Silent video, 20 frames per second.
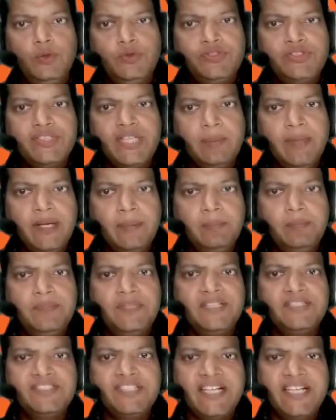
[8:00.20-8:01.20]
To sum up,
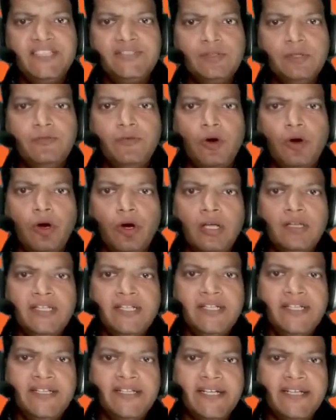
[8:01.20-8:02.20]
the size of all
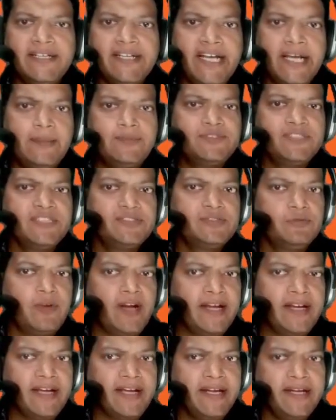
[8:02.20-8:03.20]
the data types is
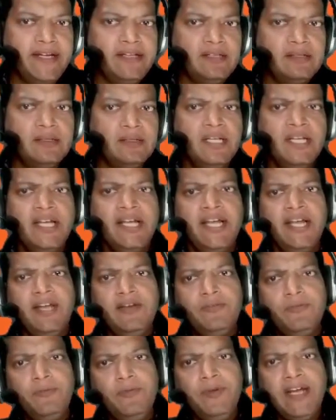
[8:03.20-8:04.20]
finite.
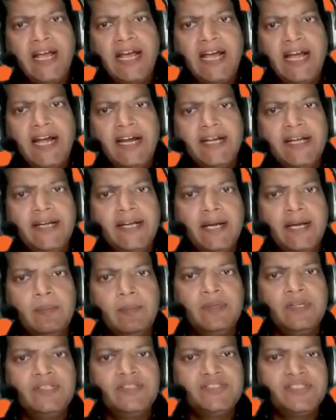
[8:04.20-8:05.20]
If we add a
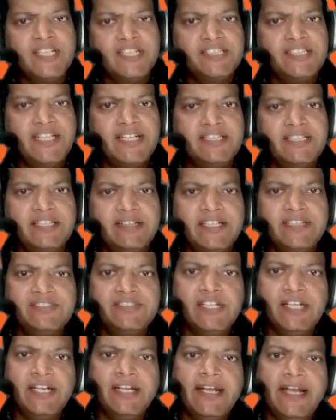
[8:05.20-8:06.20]
number such that the
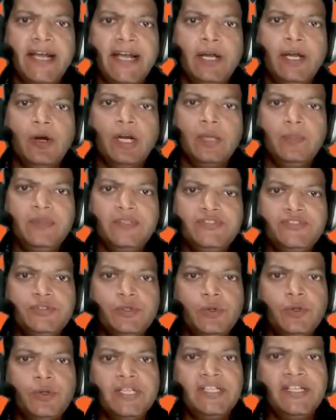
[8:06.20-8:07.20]
result cannot be
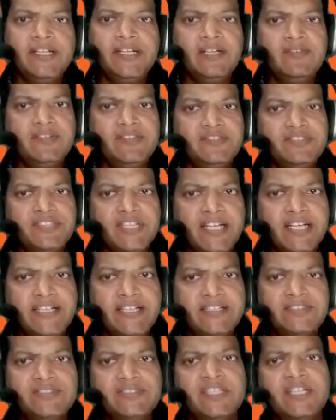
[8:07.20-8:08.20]
stored in the given
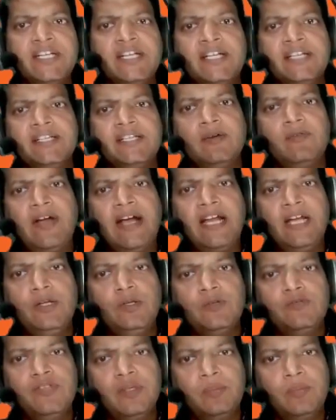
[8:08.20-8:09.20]
size, the
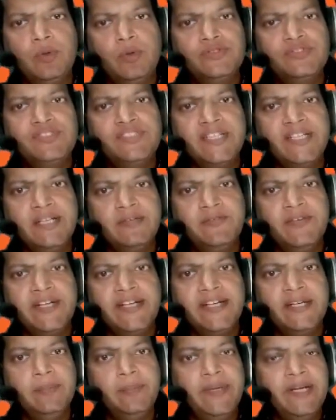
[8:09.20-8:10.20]
value of the most
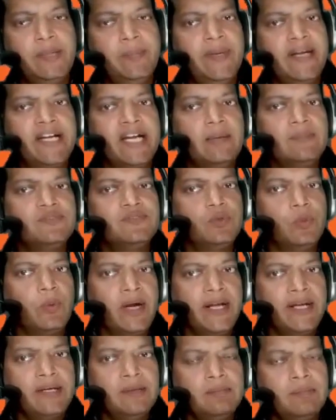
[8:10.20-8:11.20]
significant bit becomes
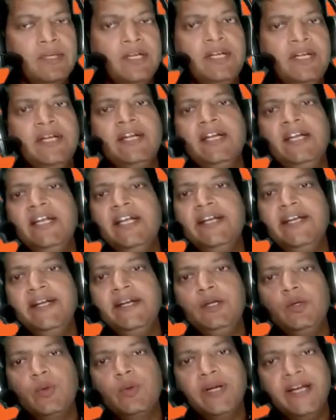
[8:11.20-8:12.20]
1,
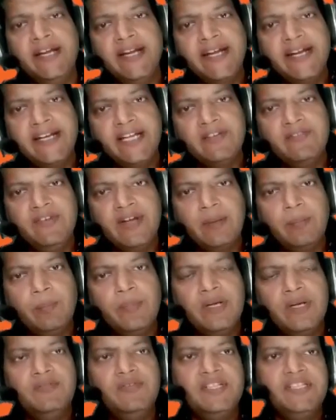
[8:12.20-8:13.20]
leading to a negative
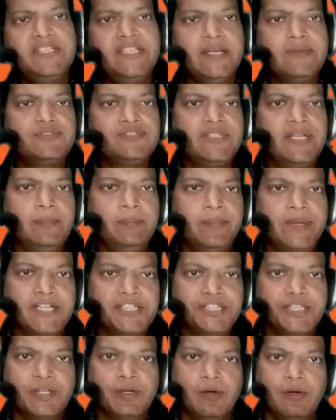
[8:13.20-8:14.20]
number which gives the
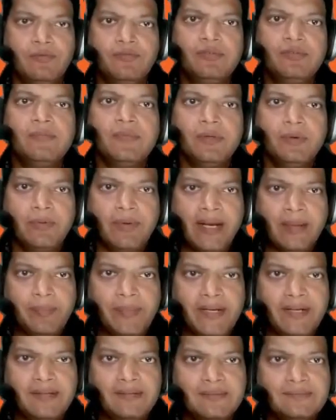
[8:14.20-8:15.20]
impression of
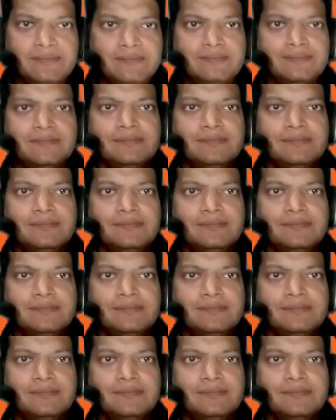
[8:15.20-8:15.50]
wrapping.